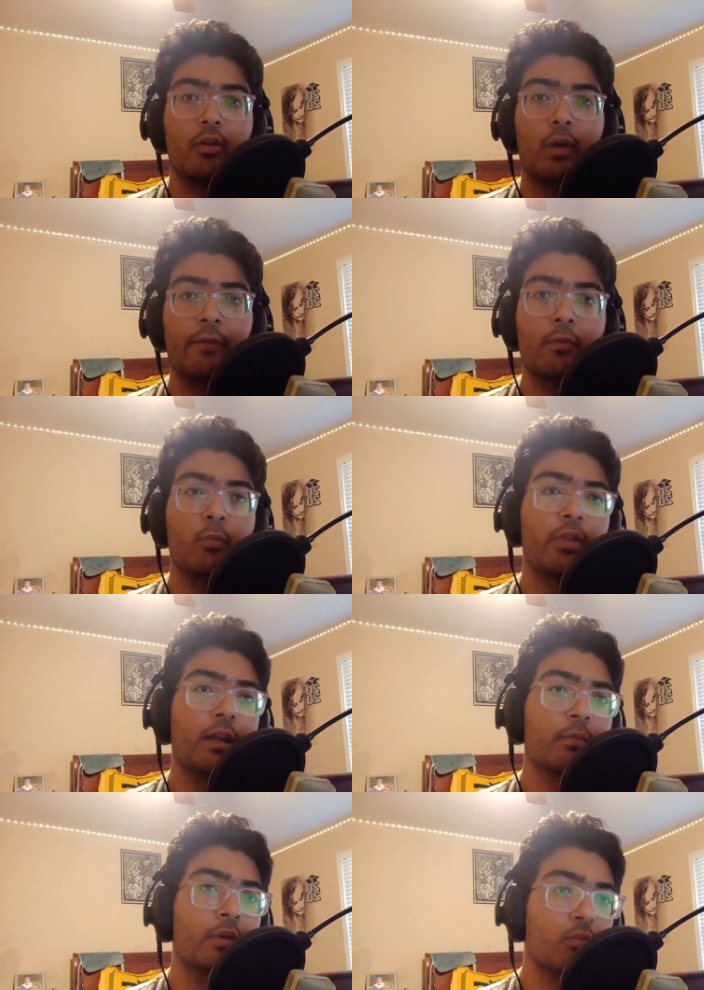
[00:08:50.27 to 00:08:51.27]
Graphene would
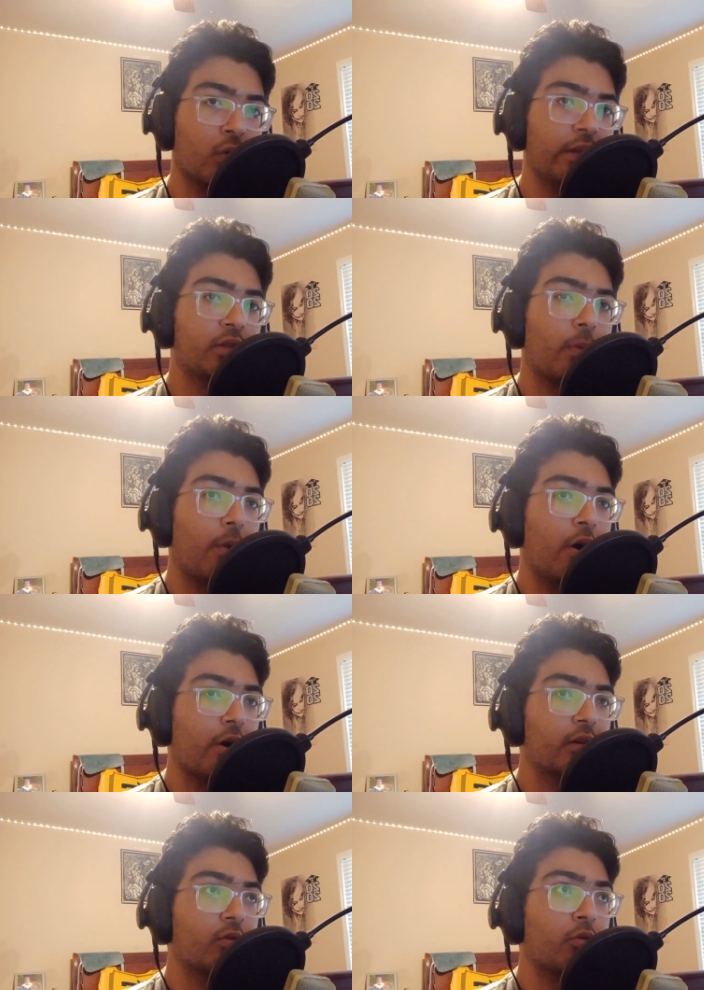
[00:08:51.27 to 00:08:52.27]
then be released from the
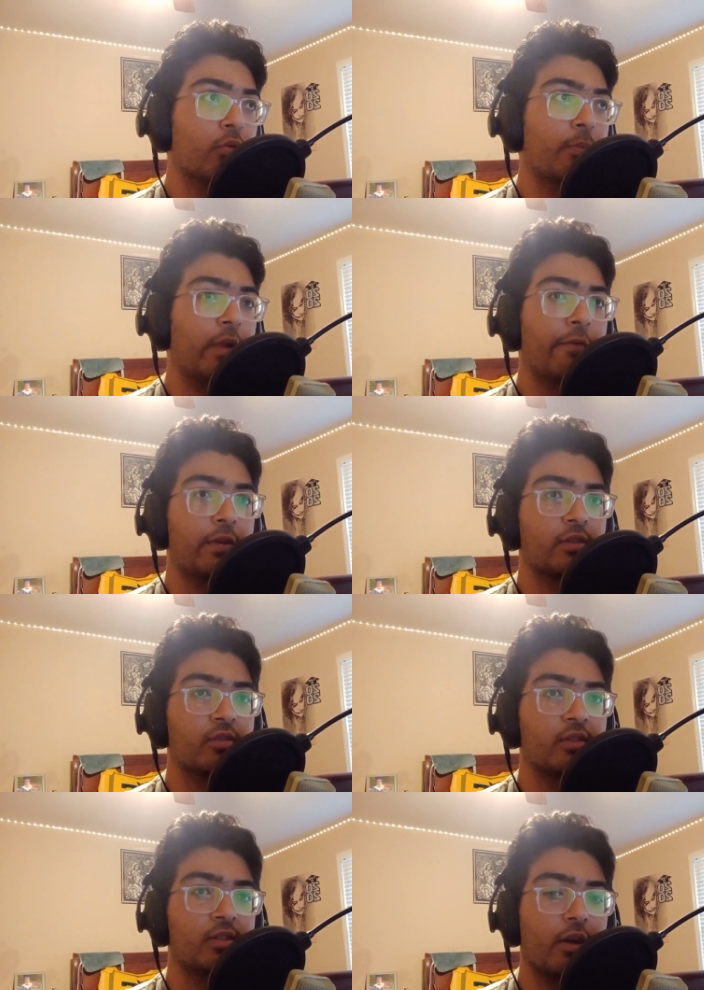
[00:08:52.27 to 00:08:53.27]
heart through the blood
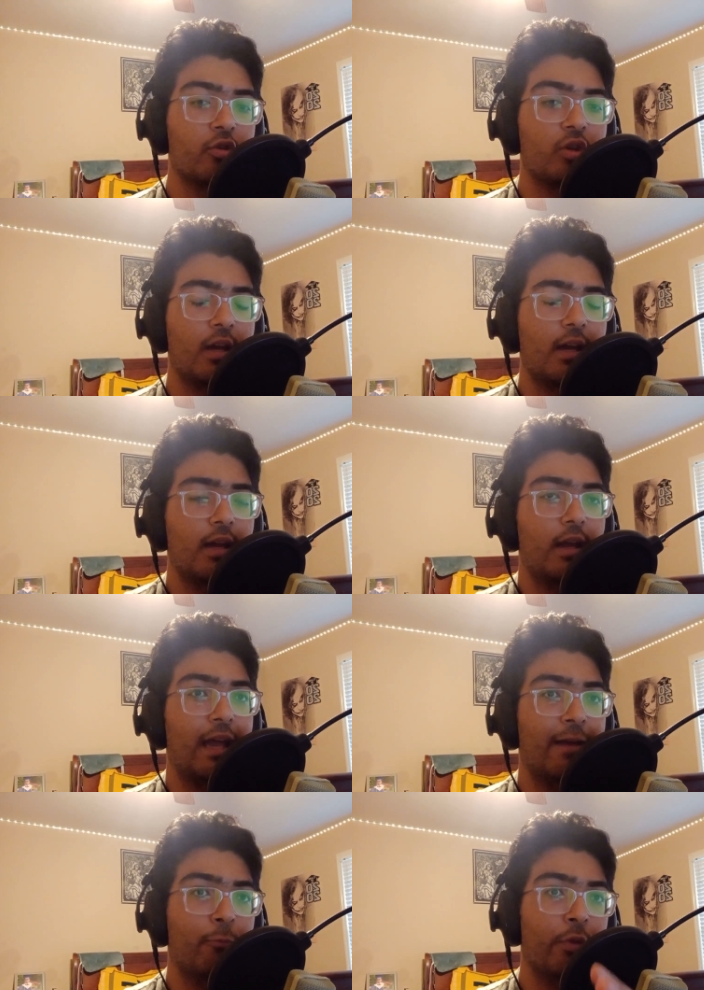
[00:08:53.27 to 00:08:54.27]
vessels and such,
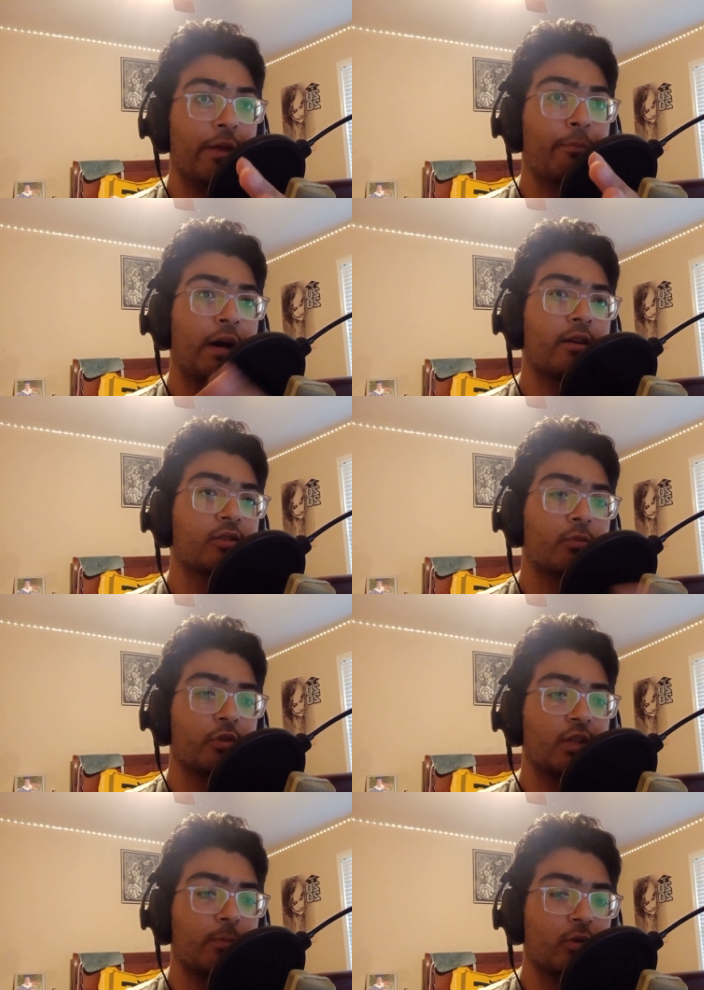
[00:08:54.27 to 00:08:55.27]
and would then bind onto
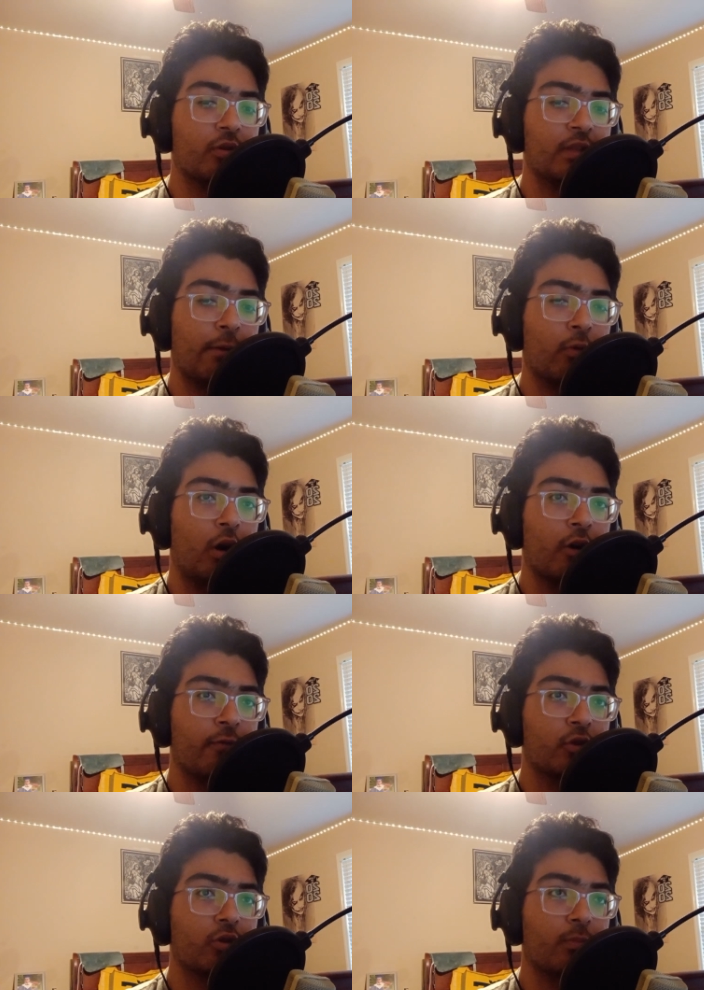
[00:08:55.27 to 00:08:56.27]
receptors that were
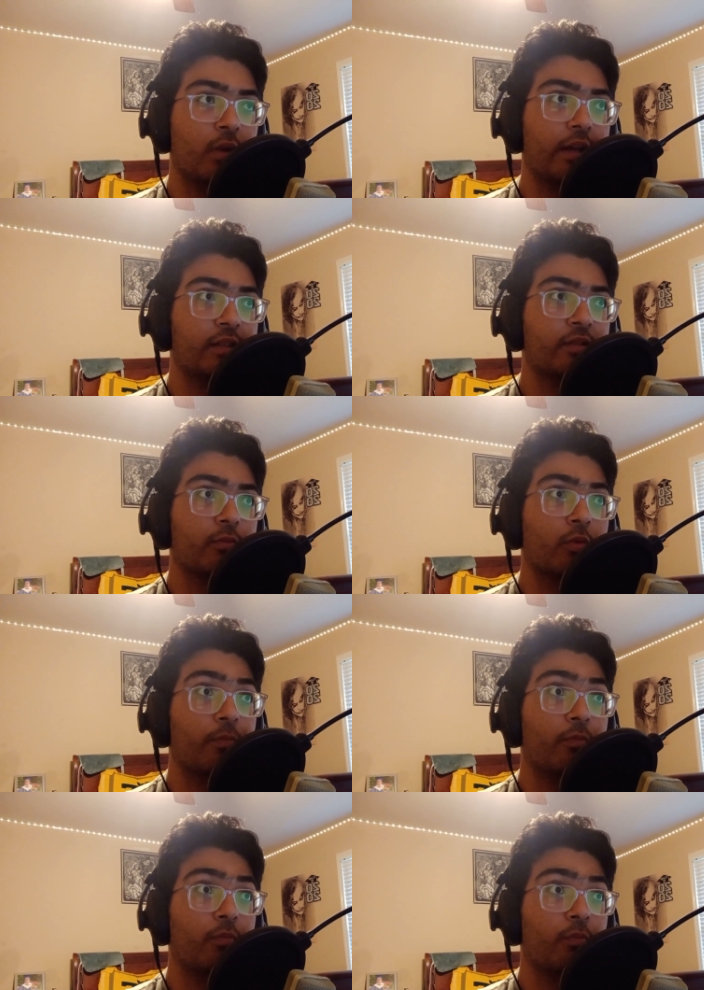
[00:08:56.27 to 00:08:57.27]
artificially placed.
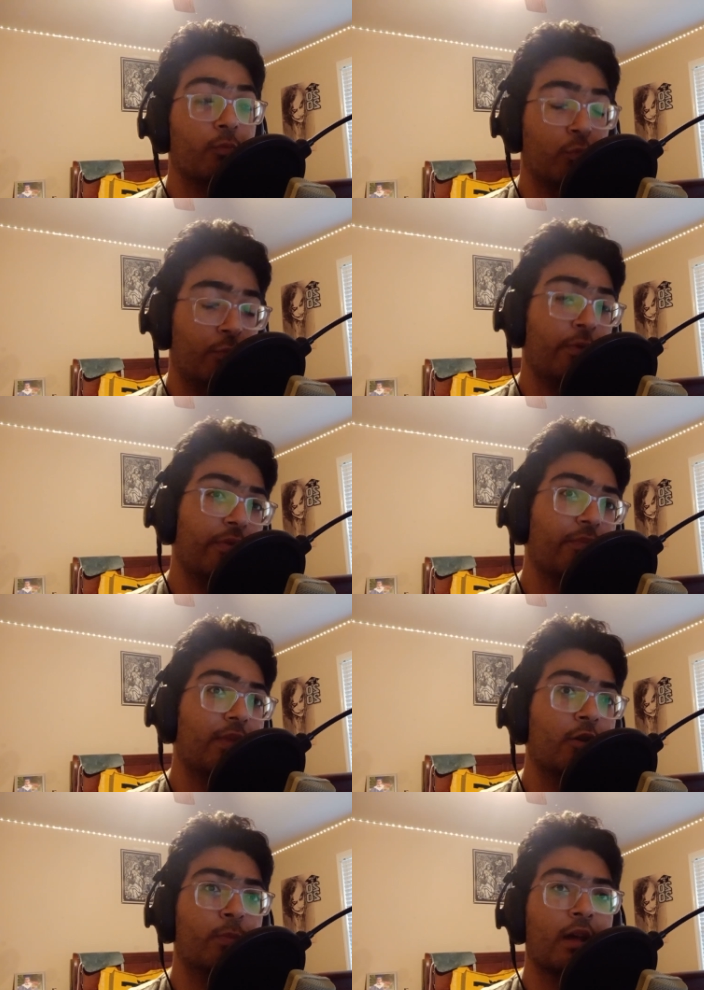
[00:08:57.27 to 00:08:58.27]
Well,
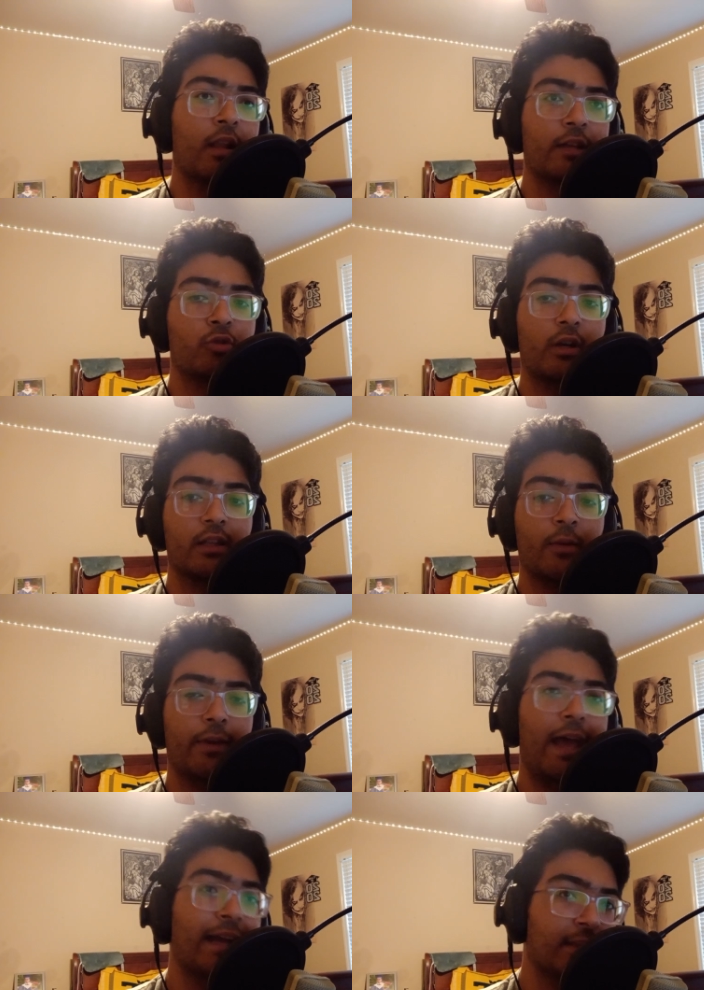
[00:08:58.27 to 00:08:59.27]
it would be electronic that
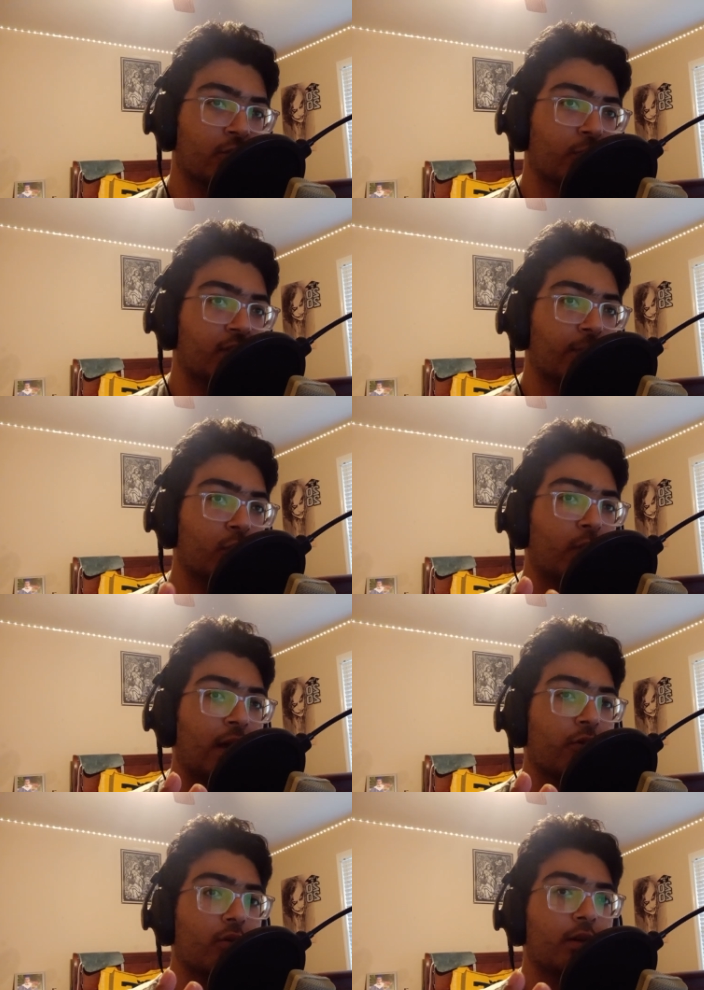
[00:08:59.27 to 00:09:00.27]
would act as a receptor,
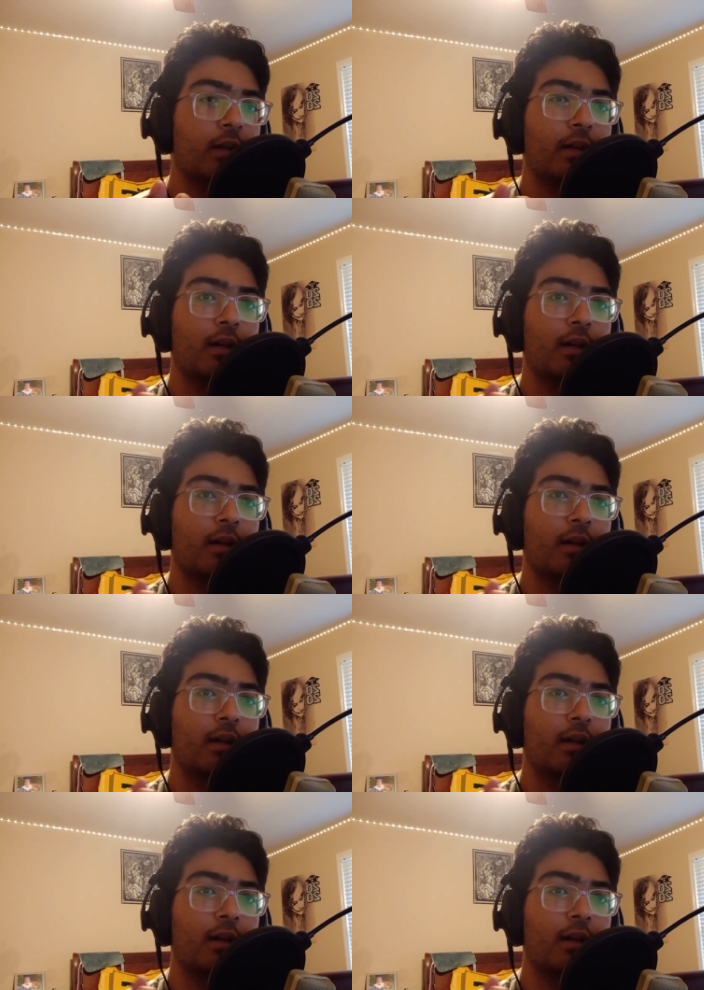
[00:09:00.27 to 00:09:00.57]
rather,